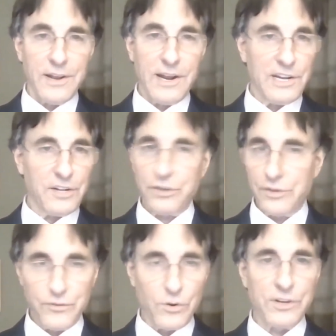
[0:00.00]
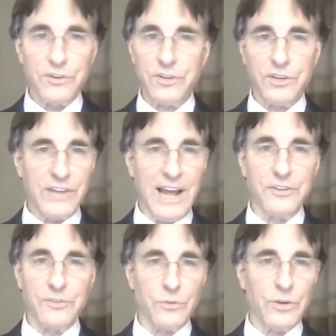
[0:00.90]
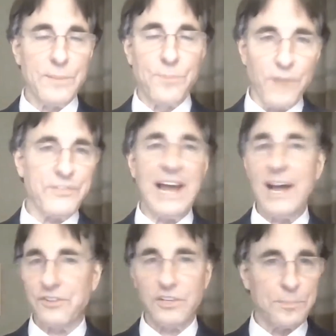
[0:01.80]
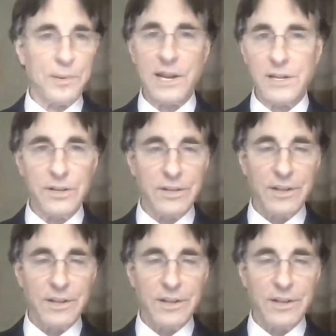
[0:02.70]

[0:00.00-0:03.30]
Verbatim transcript: And he couldn't afford his, his house. He bought the house at the peak.